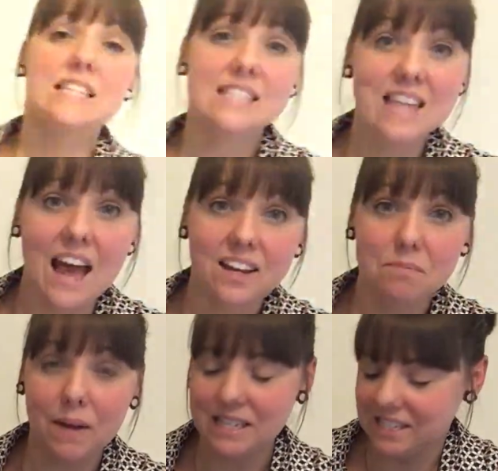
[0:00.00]
sack,
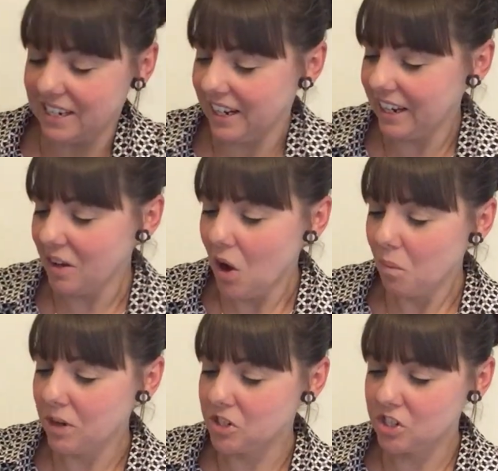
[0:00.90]
basically,
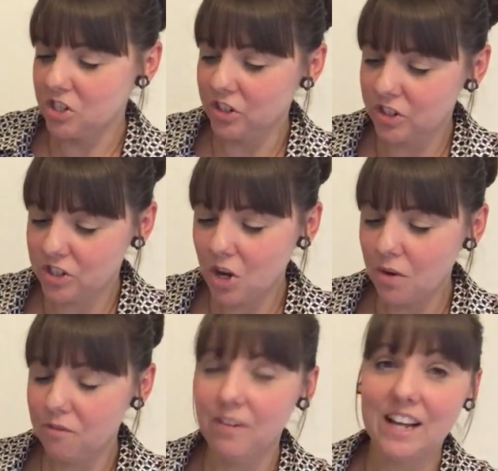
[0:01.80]
which just looks so
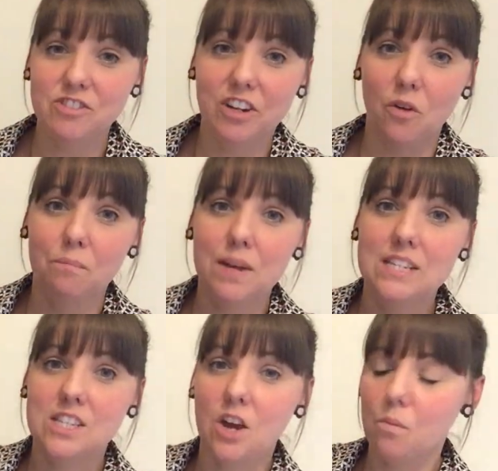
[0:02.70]
unflattering on
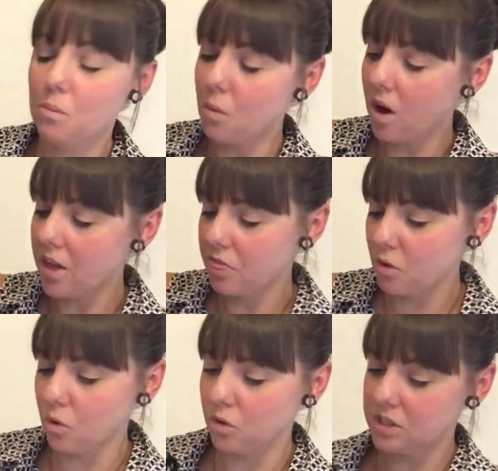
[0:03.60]
me. So what I
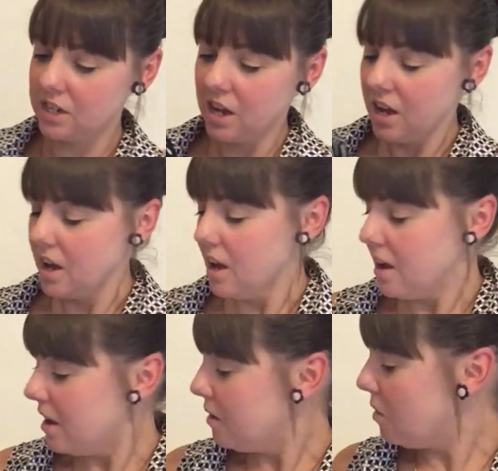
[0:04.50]
thought
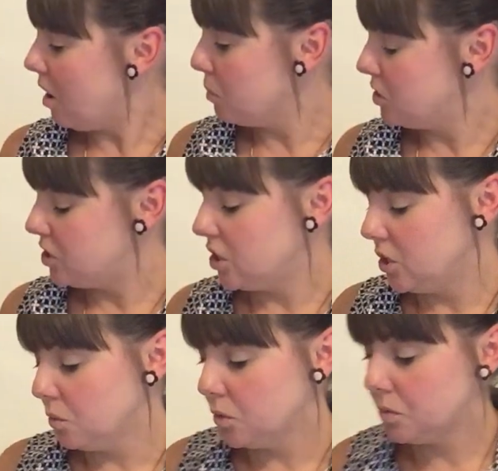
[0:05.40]
I would
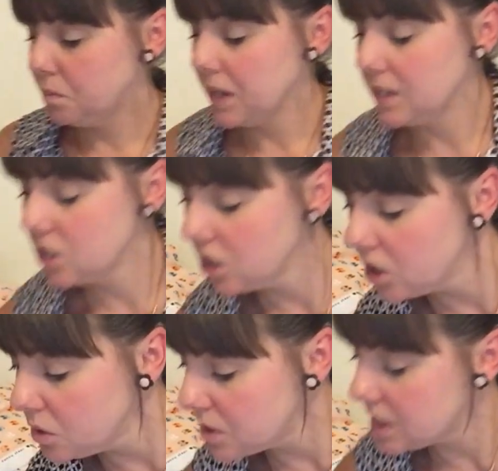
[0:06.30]
do would be to
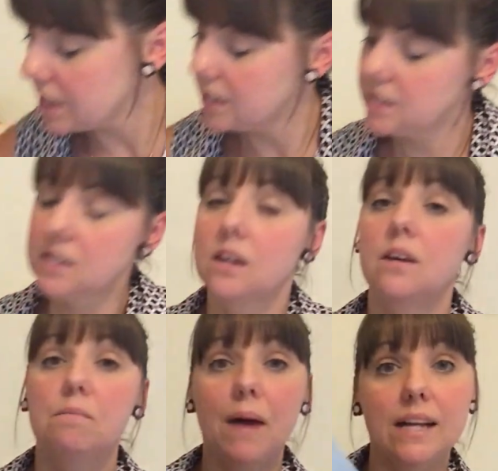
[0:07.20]
use this
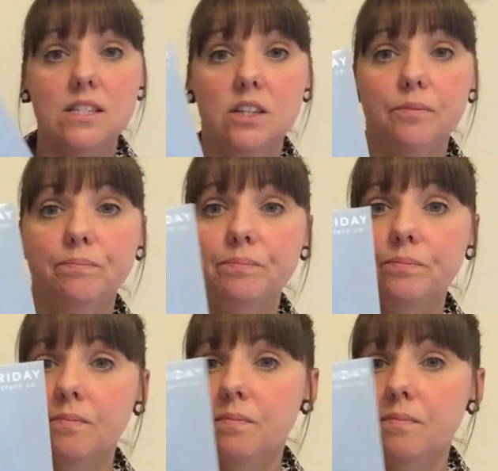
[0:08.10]
pattern